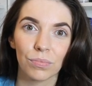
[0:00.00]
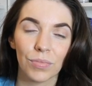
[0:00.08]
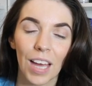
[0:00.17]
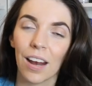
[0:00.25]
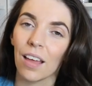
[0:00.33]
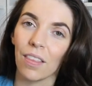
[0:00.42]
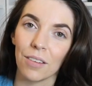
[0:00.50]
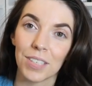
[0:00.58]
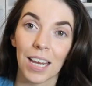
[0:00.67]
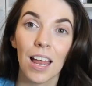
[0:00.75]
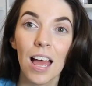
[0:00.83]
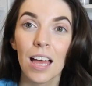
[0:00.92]
And I loved
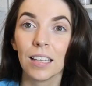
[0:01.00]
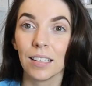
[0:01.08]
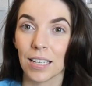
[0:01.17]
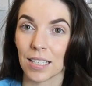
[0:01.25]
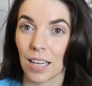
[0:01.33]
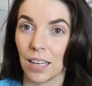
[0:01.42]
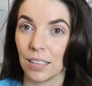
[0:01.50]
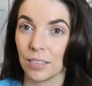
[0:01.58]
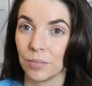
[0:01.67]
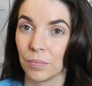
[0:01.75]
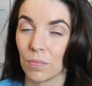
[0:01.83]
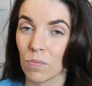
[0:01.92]
it. Listen,
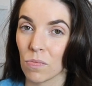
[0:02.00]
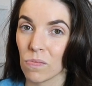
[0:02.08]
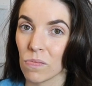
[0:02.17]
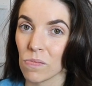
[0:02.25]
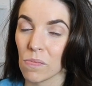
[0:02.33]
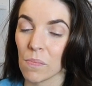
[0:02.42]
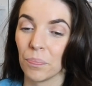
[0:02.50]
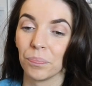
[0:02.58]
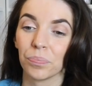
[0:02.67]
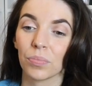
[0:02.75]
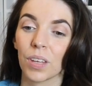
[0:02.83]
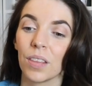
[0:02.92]

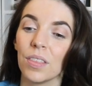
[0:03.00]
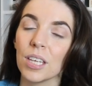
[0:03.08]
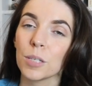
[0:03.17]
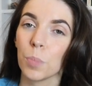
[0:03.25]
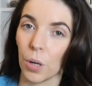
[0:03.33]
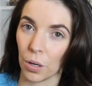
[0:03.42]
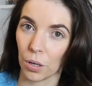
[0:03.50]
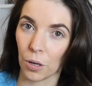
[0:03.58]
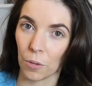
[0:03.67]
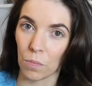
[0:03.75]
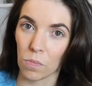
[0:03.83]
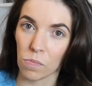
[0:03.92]
this book
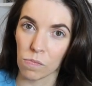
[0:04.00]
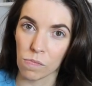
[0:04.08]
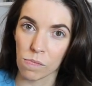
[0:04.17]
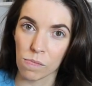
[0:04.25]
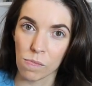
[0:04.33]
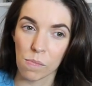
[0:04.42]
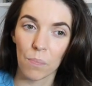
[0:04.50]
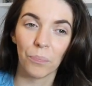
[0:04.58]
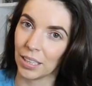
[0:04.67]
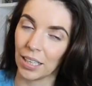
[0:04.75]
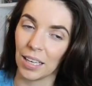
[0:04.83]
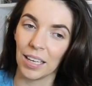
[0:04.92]

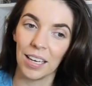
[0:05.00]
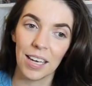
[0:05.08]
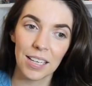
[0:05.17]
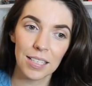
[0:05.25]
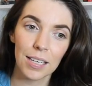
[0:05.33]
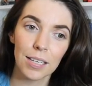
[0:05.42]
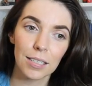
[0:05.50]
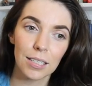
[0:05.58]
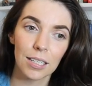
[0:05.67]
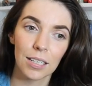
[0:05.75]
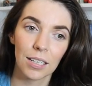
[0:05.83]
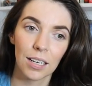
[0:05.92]
Is it